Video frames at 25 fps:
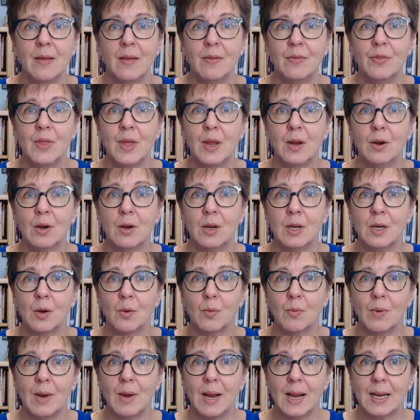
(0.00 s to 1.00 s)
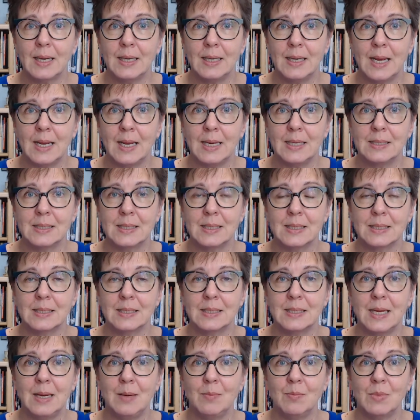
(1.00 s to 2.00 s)
they're going to recognize the
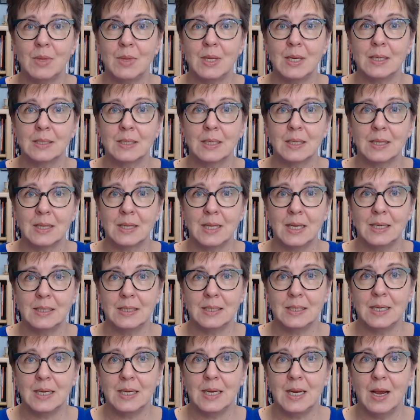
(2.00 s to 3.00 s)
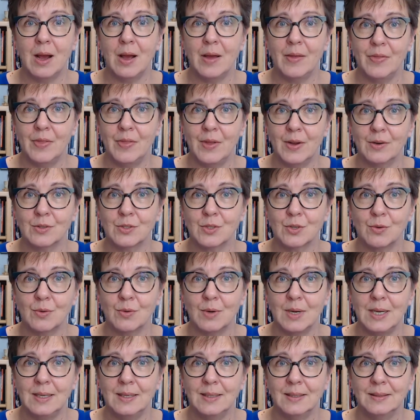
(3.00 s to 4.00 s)
same things that they see on their
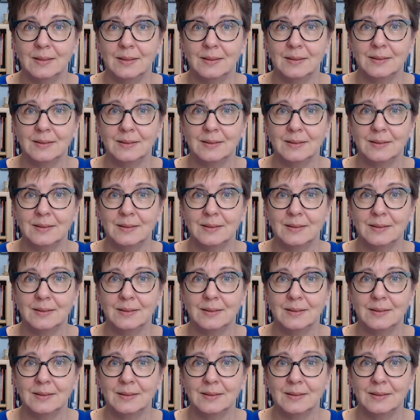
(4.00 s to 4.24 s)
screen.